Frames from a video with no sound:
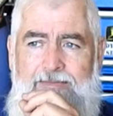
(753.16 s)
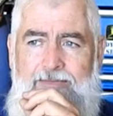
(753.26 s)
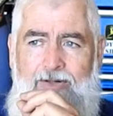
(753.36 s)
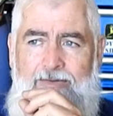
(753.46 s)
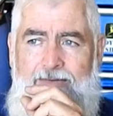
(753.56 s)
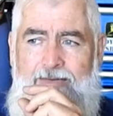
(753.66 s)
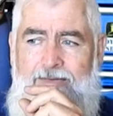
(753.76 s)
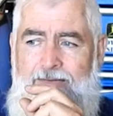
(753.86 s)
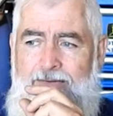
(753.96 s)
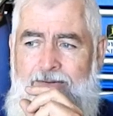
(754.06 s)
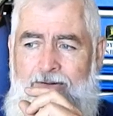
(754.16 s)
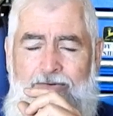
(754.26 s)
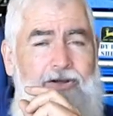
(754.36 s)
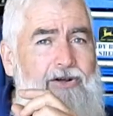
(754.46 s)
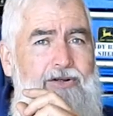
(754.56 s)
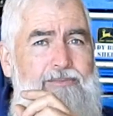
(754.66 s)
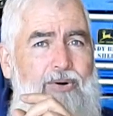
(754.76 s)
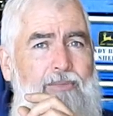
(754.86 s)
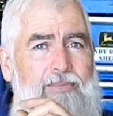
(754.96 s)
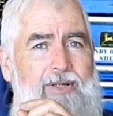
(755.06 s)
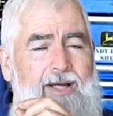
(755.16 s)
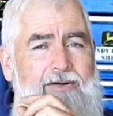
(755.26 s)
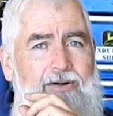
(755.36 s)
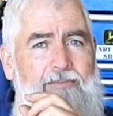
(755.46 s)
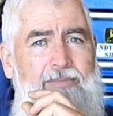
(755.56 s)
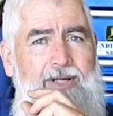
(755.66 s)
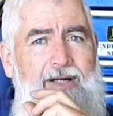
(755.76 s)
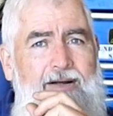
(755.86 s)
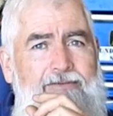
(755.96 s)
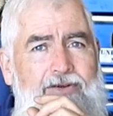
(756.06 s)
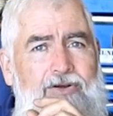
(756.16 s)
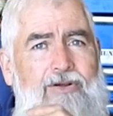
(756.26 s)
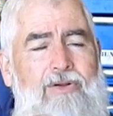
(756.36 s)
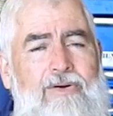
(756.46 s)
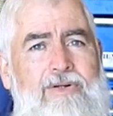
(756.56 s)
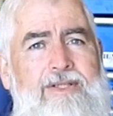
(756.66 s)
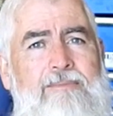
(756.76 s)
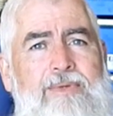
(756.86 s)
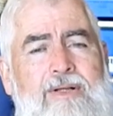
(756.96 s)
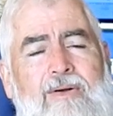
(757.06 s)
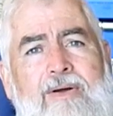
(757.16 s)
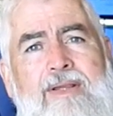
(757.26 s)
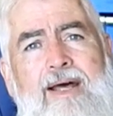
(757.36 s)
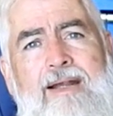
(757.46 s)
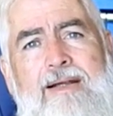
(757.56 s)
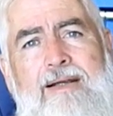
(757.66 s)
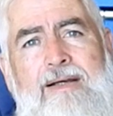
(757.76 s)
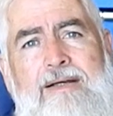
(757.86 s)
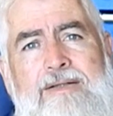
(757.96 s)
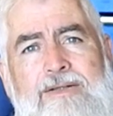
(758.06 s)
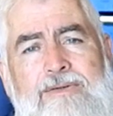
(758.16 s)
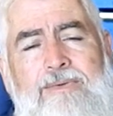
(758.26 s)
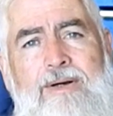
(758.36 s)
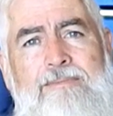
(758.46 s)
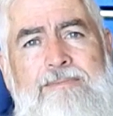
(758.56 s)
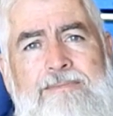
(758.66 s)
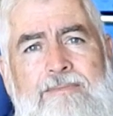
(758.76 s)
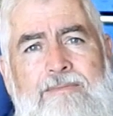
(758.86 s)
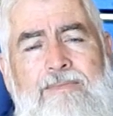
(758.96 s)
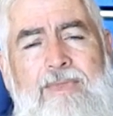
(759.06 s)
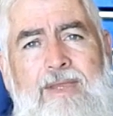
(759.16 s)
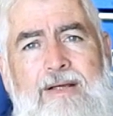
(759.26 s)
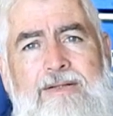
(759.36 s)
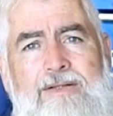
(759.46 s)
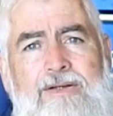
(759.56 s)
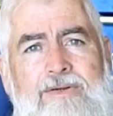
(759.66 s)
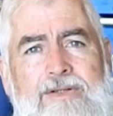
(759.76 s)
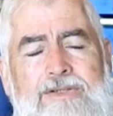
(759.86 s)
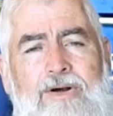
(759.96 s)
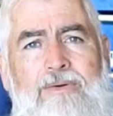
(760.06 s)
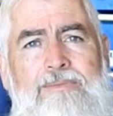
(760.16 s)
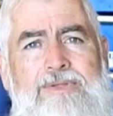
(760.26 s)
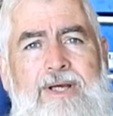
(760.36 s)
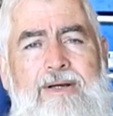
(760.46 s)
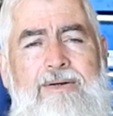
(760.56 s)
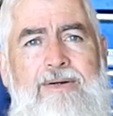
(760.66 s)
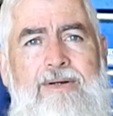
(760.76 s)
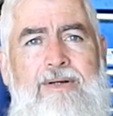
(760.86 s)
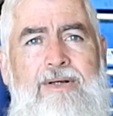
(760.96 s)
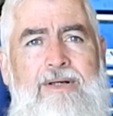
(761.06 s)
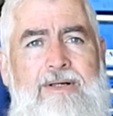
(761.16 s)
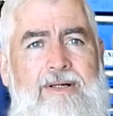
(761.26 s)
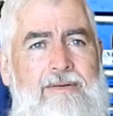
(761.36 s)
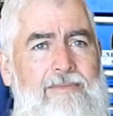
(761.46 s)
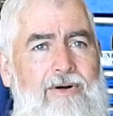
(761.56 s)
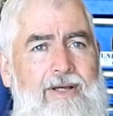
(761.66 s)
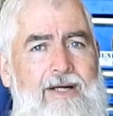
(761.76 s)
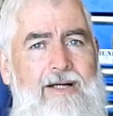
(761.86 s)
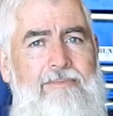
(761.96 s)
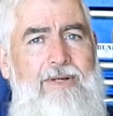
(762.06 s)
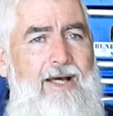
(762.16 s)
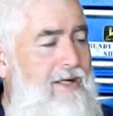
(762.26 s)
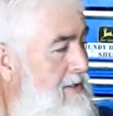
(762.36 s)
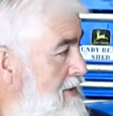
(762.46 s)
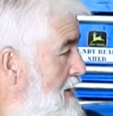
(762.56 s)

not knurled properly, you know, not a big enough knurl on it or something like that to do the job. So I ended up cutting